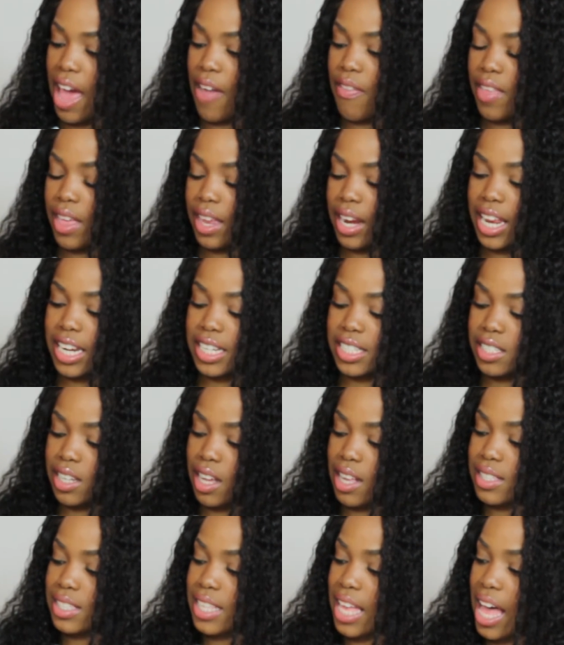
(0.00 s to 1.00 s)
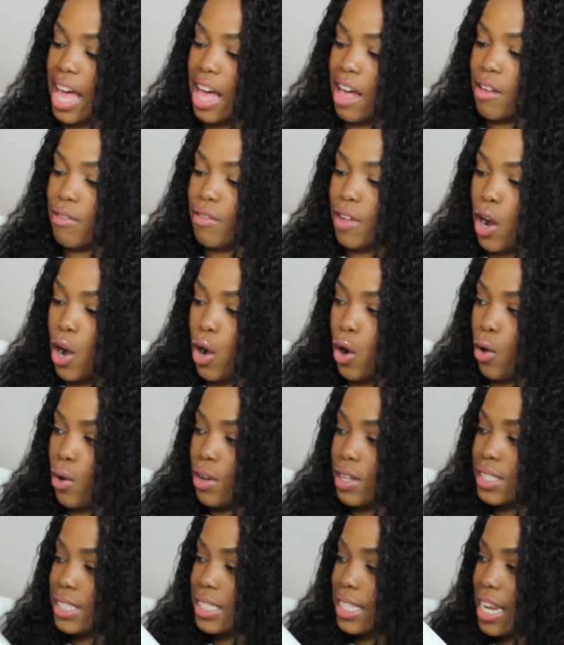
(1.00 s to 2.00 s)
And then it does have
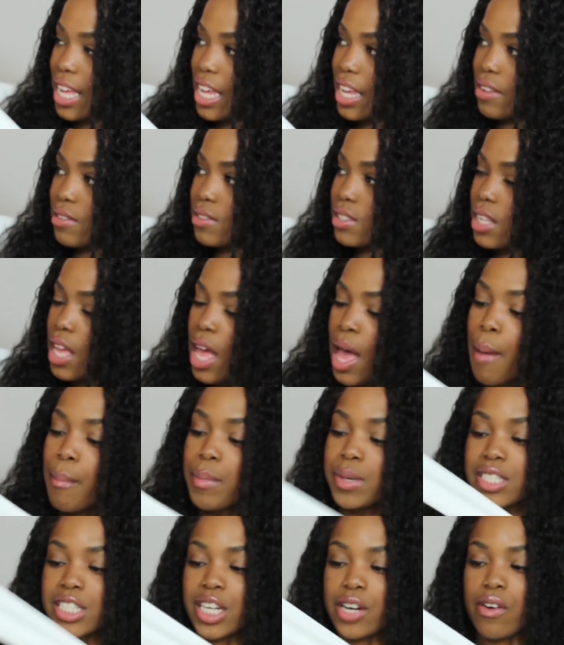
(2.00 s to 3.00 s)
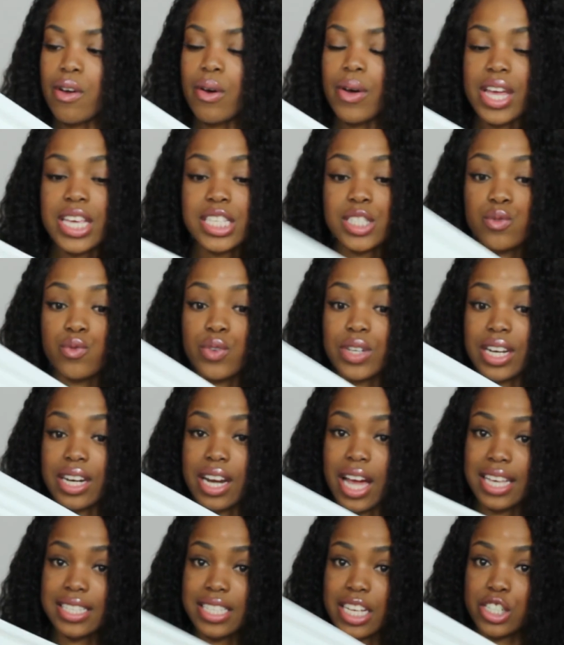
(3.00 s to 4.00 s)
long sleeves. Material is really
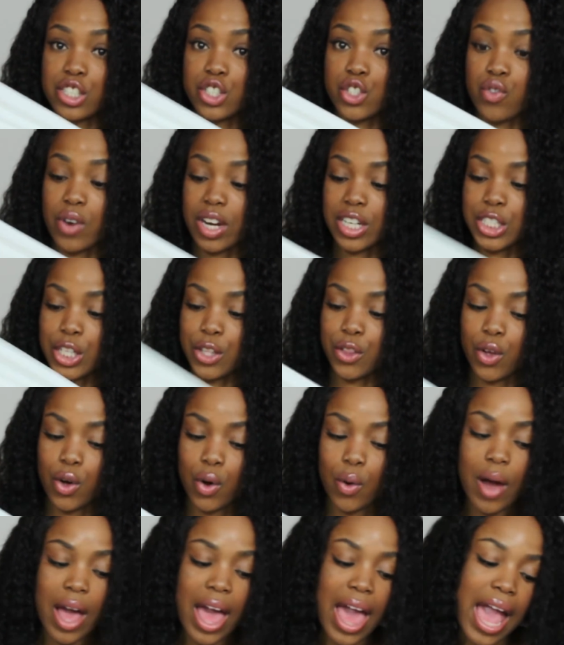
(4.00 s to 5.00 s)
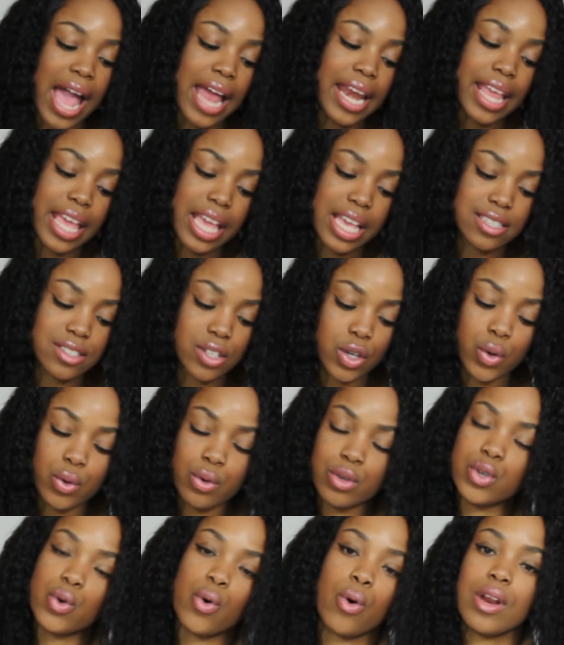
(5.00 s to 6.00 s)
nice and stretchy though. And it is a
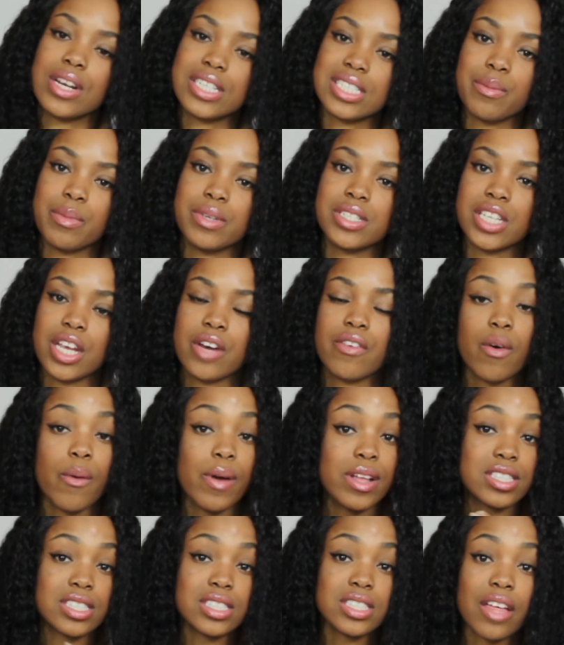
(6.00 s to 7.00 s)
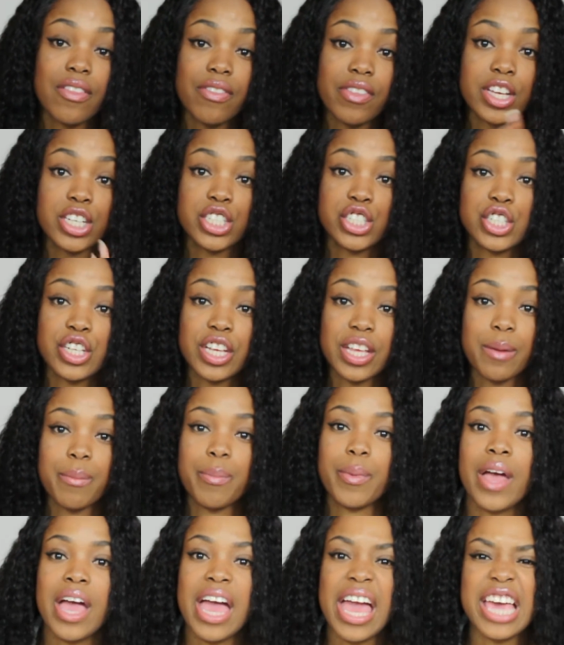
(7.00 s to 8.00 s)
good quality material. It's nothing
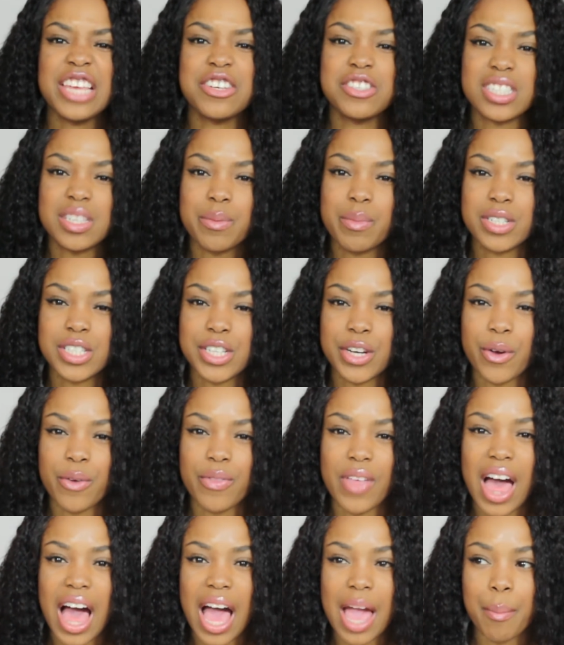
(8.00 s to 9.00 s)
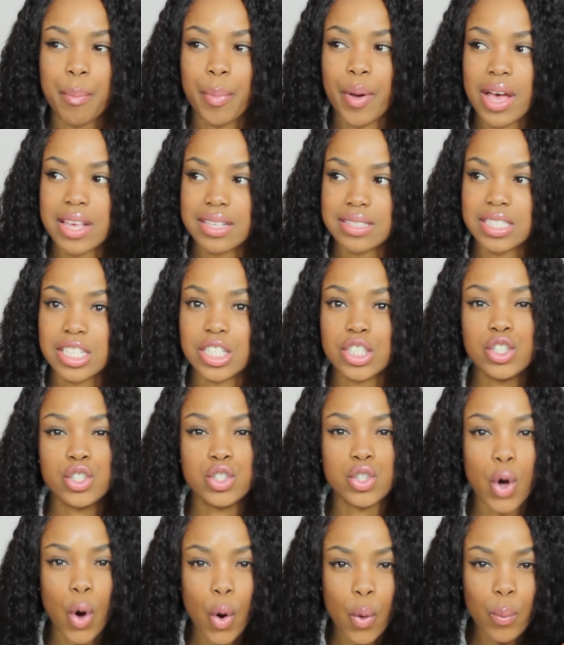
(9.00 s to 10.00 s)
cheap. It's just a material that I personally
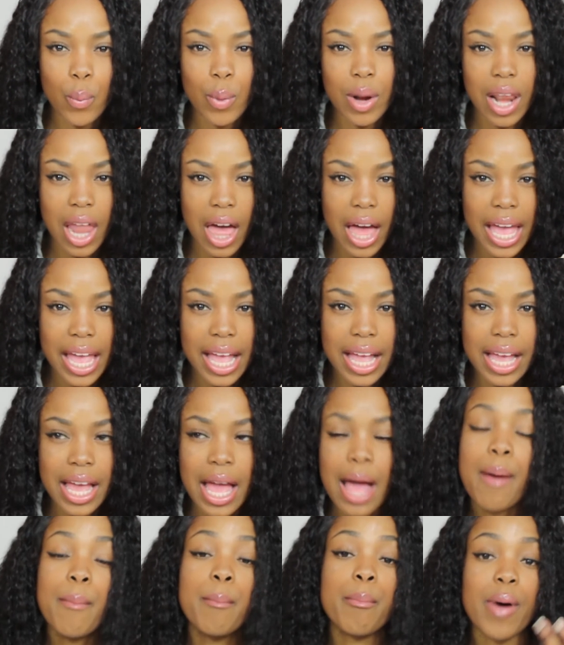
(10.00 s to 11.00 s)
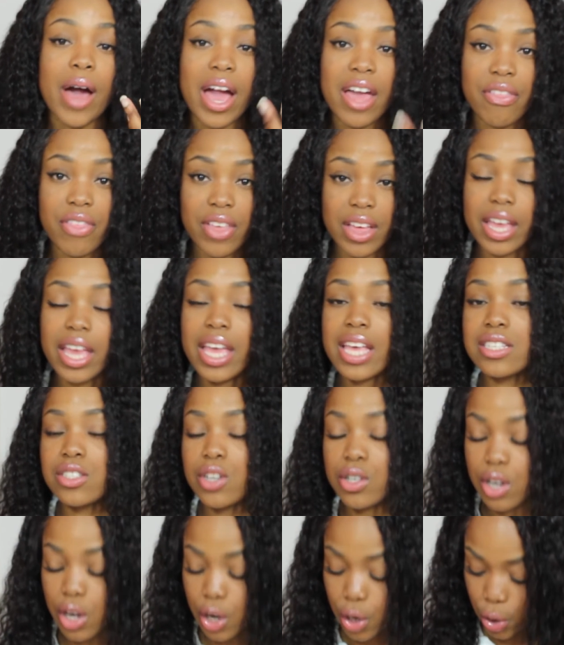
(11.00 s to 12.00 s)
don't like, but I think it is
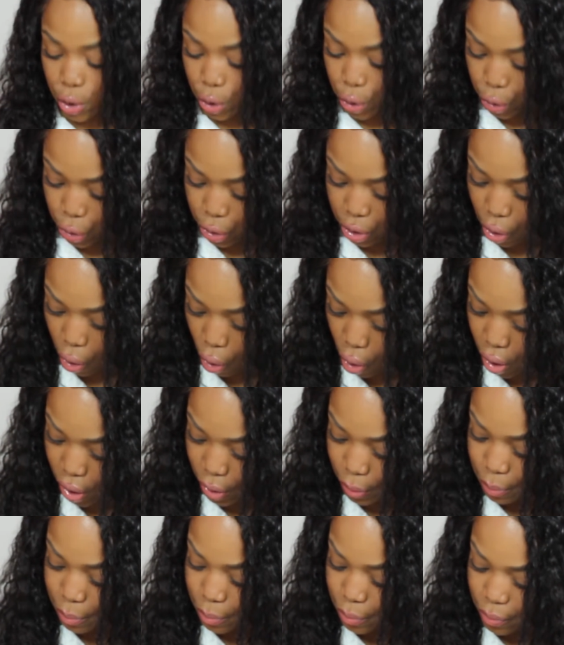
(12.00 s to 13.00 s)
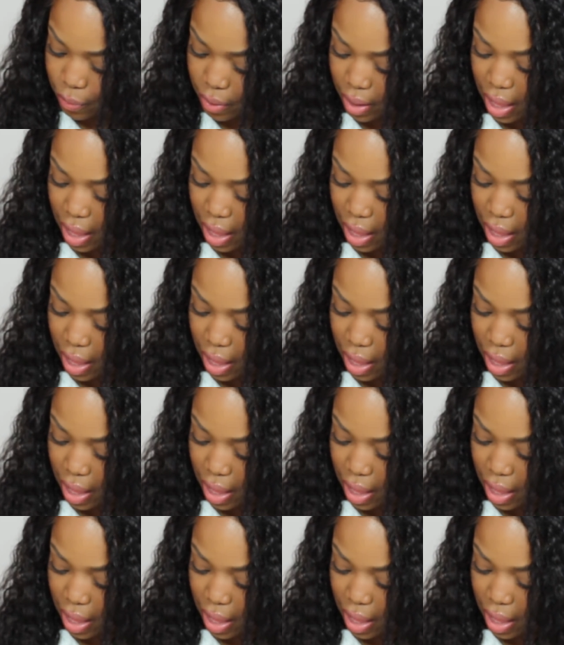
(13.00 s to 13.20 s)
gonna look good on.